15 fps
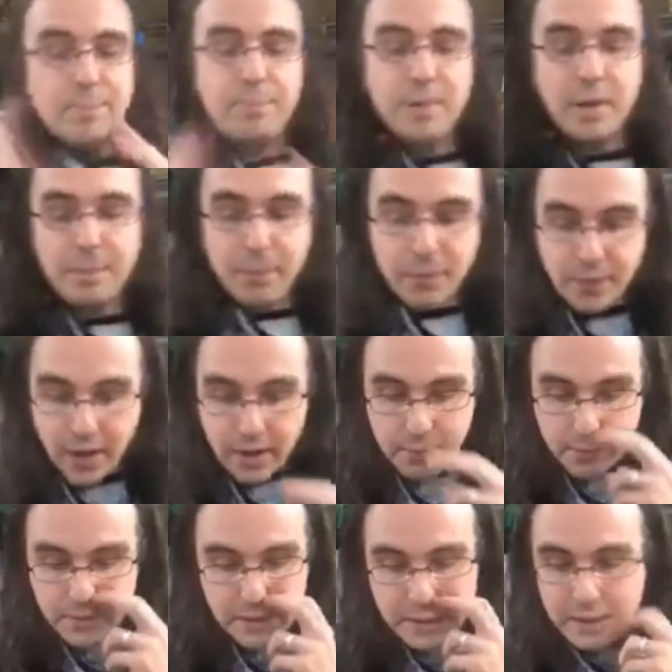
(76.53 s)
people thought it
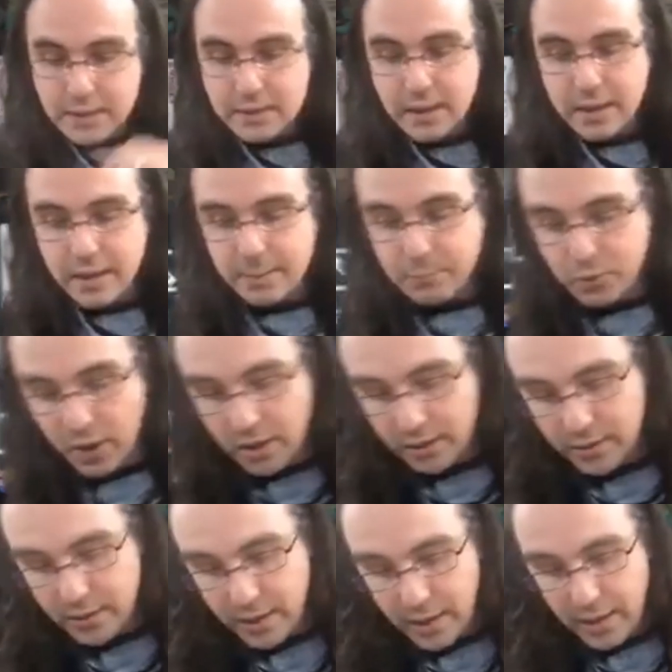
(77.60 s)
was an exciting
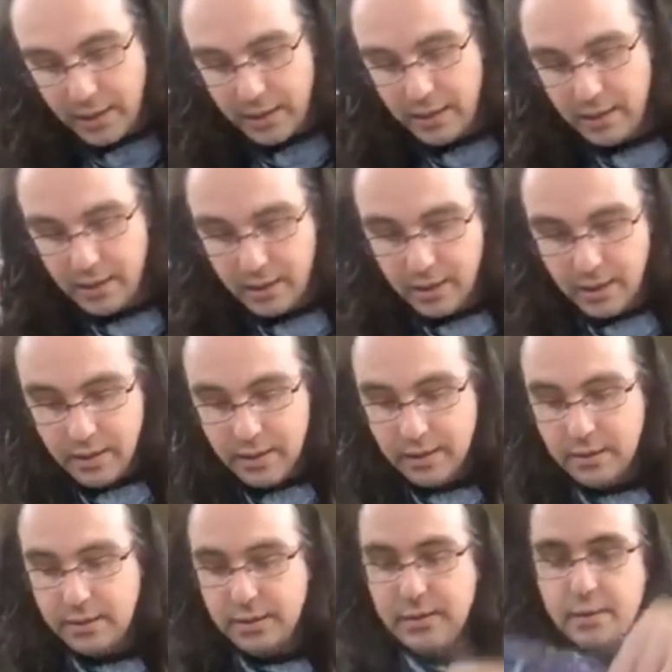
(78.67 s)
product to get in,
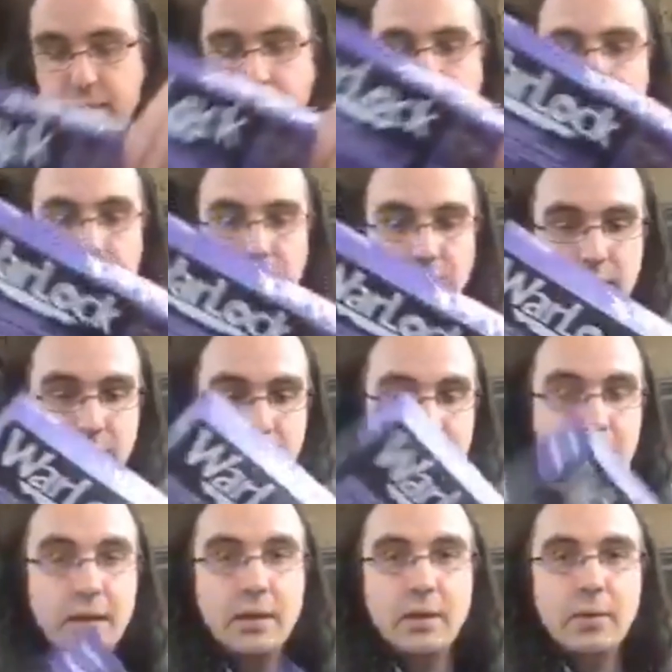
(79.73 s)
so
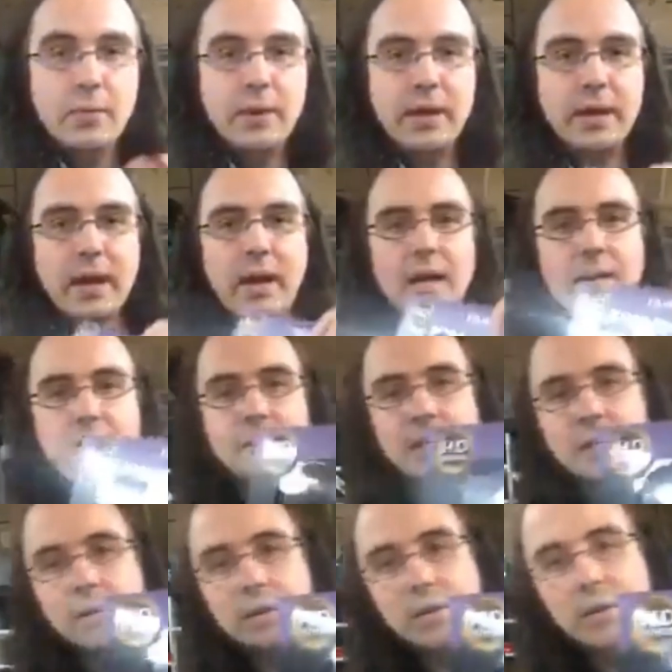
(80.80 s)
we got
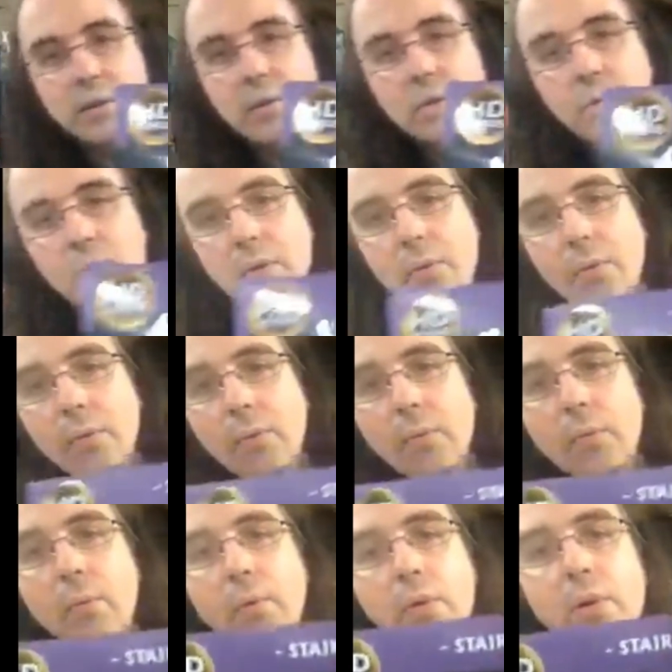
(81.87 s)

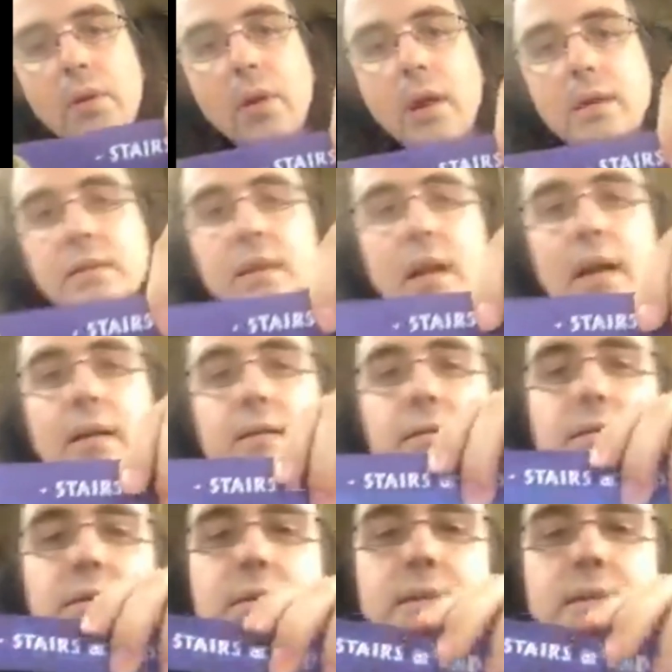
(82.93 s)
Warlock Tiles.